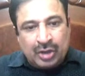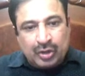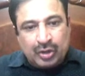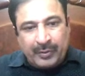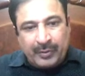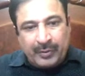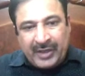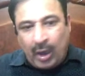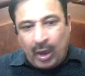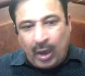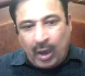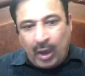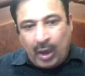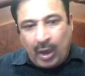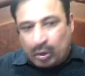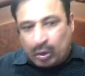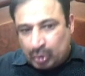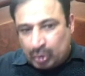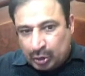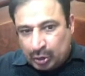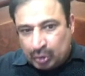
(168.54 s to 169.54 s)
Tubebuddy,
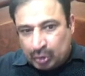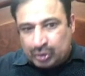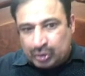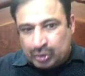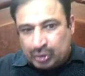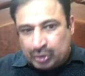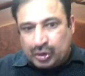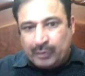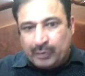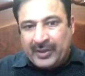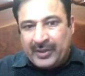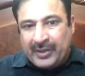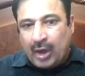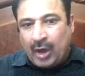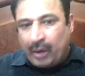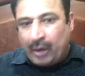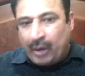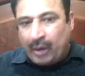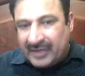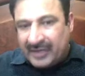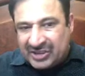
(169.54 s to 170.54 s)
how to use, Tubebuddy,
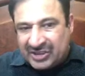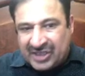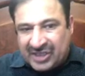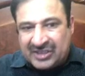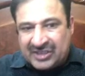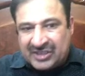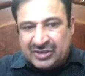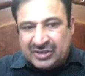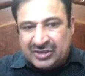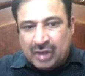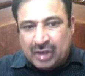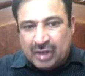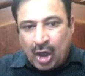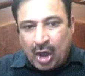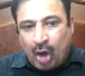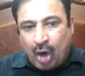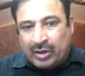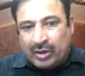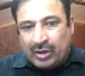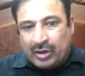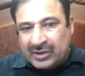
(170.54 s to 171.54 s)
how many channels,
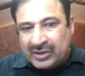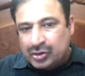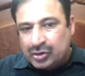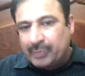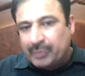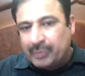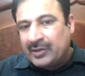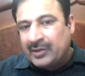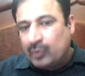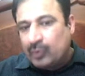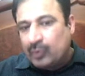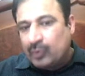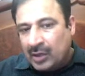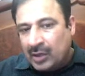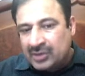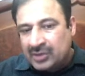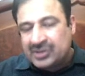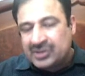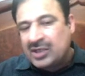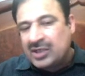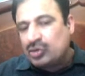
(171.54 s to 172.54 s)
how does Tubebuddy
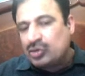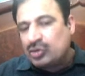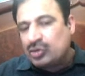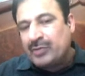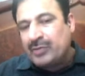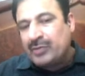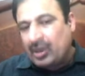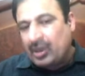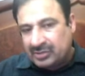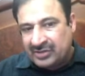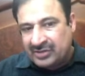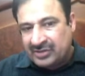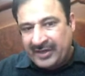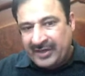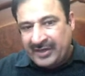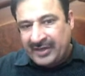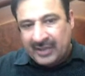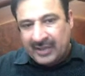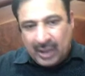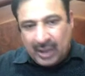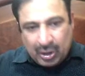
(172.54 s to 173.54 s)
work? There are so many options,
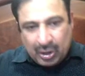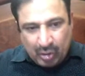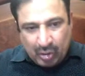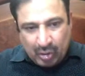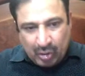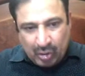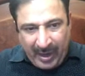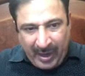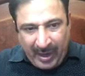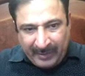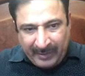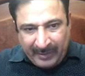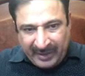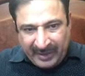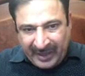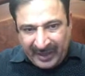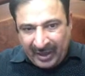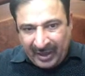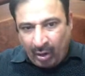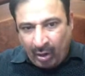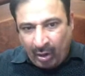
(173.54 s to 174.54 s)
right? So I am
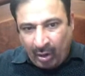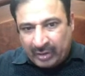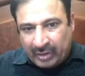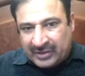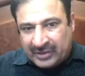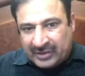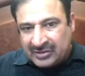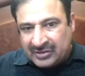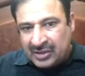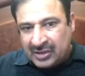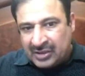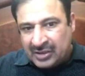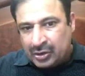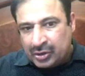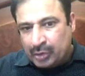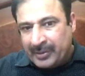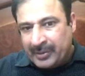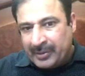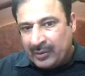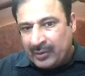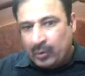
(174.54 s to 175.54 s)
clicking how does
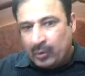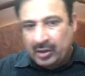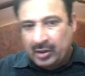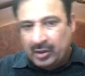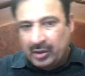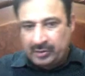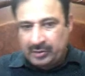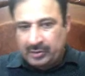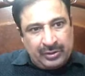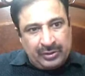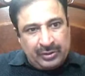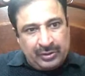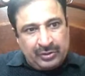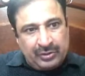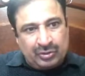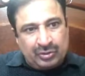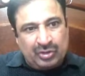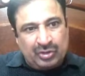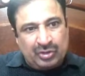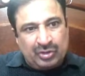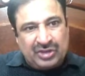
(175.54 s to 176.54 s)
Tubebuddy work.
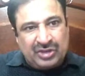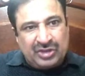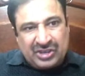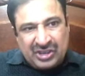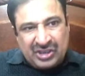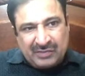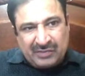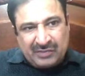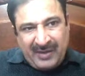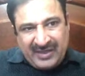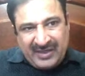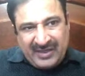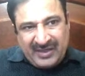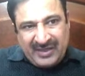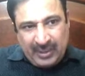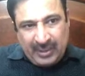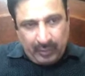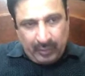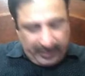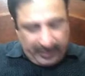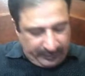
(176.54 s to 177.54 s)
So this is my
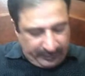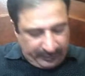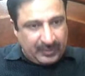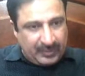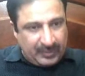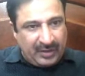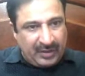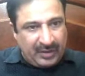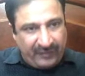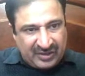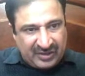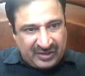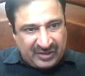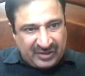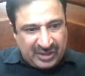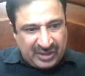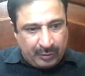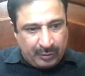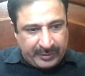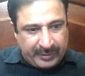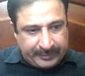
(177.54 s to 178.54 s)
keyword, first
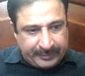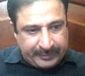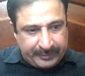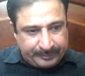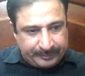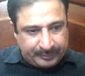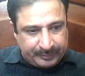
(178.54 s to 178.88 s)
keyword.